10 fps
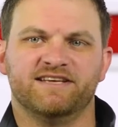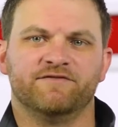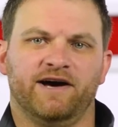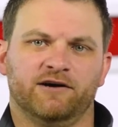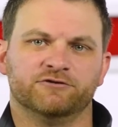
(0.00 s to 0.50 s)
Z
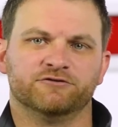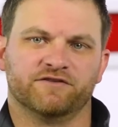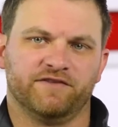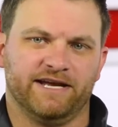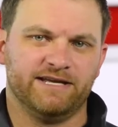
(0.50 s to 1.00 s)
values of
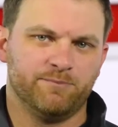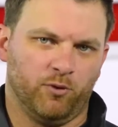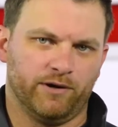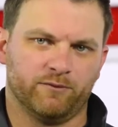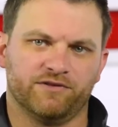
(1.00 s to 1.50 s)
any
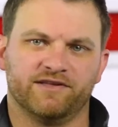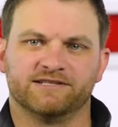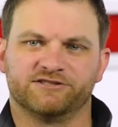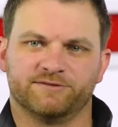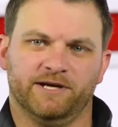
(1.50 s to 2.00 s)
point within
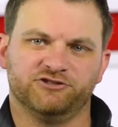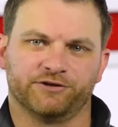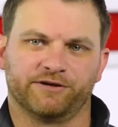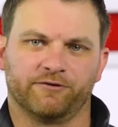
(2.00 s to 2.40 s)
its measuring